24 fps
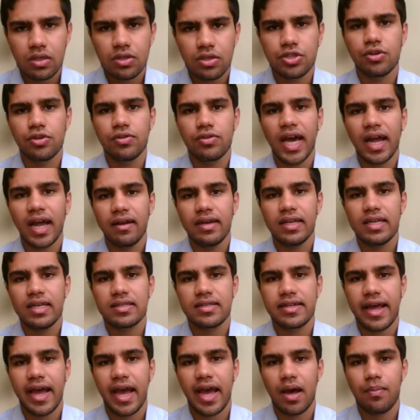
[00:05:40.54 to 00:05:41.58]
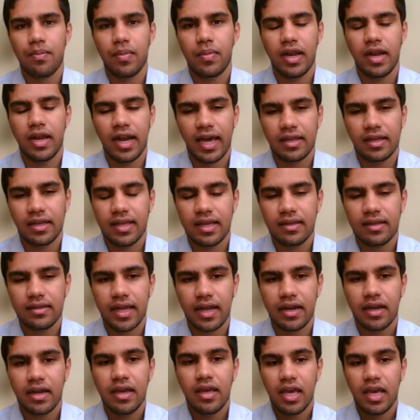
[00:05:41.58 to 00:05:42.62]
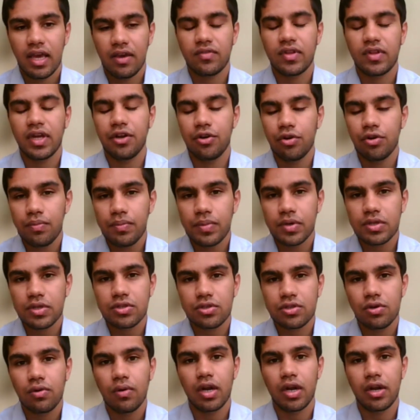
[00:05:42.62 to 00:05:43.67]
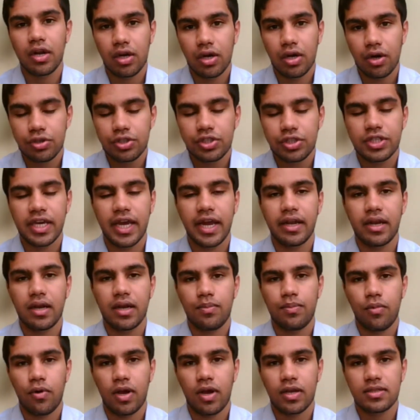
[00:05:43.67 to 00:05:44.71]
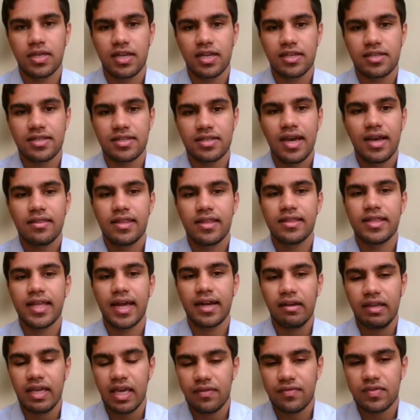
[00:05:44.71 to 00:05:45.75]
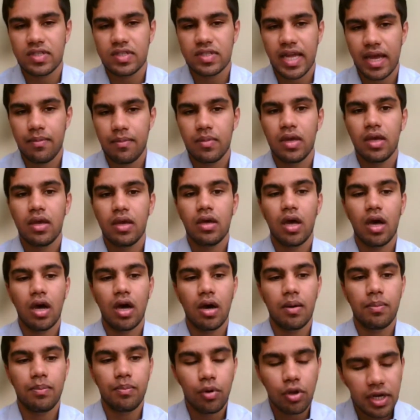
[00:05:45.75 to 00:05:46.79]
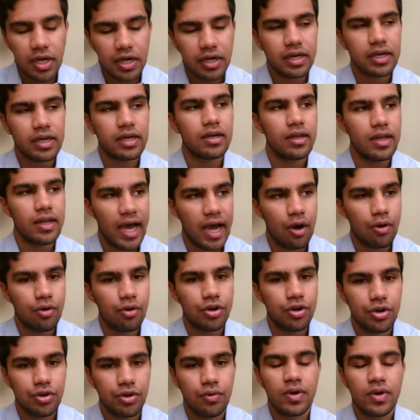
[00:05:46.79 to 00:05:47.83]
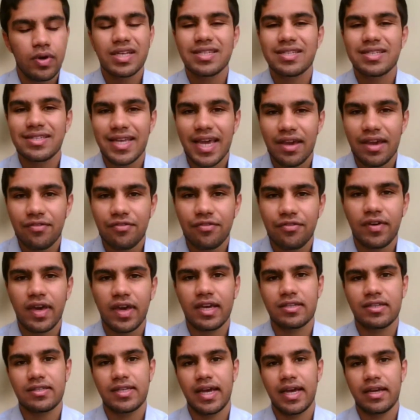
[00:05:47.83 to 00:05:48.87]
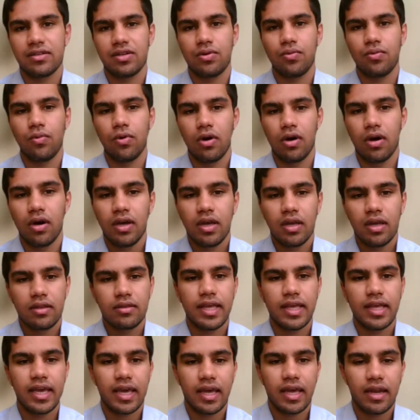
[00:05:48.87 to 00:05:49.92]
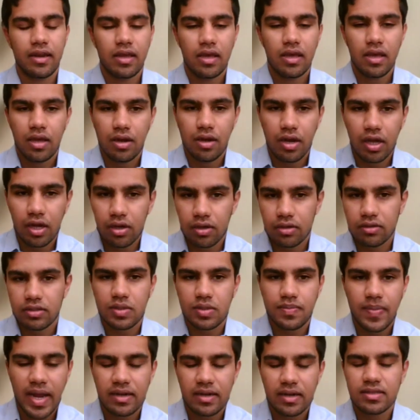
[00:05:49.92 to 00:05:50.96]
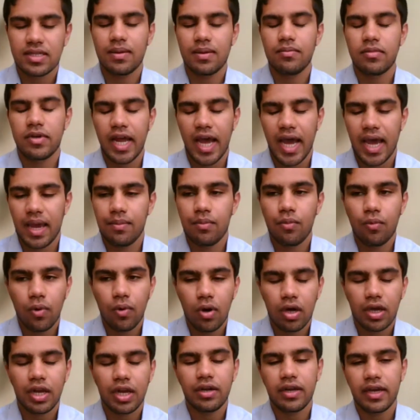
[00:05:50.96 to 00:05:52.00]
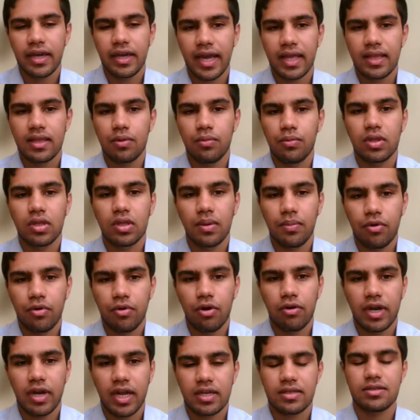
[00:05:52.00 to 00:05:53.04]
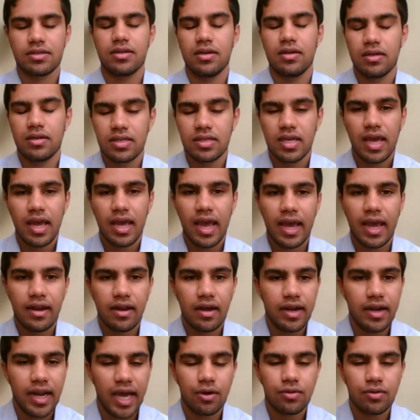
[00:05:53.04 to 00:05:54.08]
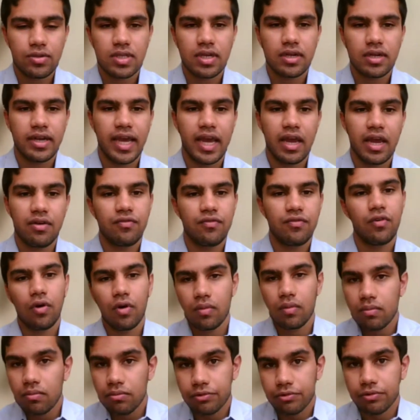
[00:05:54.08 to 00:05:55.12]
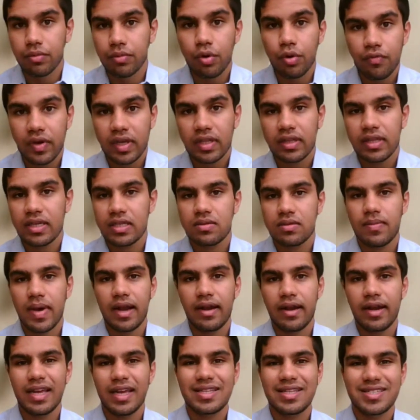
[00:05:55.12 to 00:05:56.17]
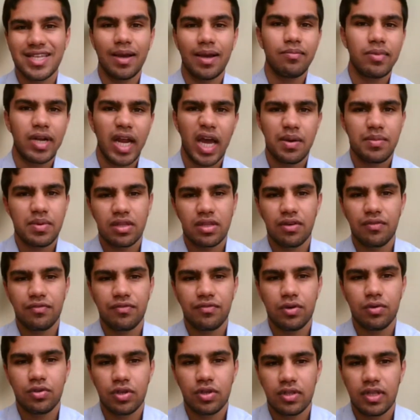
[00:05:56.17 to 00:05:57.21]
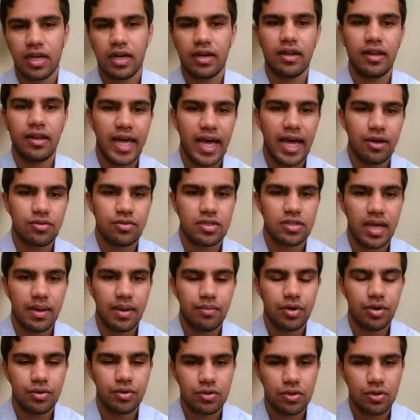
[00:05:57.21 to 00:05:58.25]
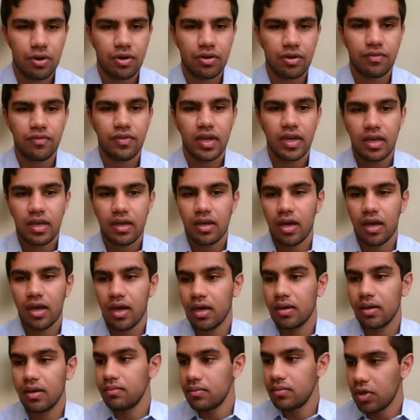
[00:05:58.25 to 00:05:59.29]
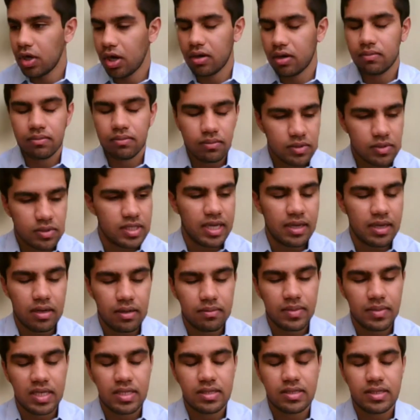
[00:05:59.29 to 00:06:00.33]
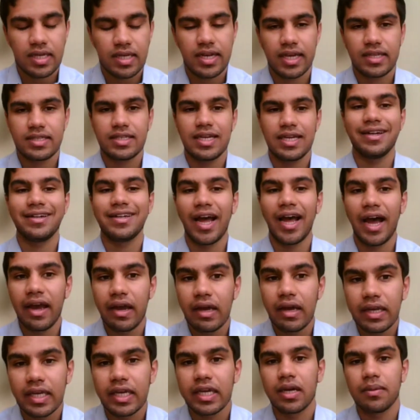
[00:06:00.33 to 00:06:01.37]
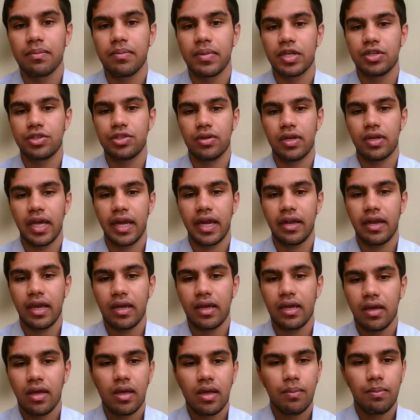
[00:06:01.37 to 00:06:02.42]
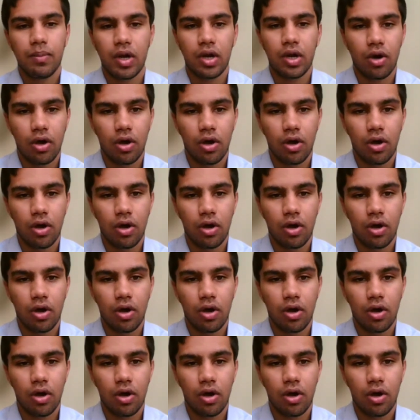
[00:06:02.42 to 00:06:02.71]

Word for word: So that needs to happen. And I think that if they do pursue a negotiated process, then that gives them a political out to save face, as it were. They can neg- spend some time working together with the protesters and announce a date for removing these mandates sometime in the future that allows them to sort of uh, not seen be seen as entirely capitulating, but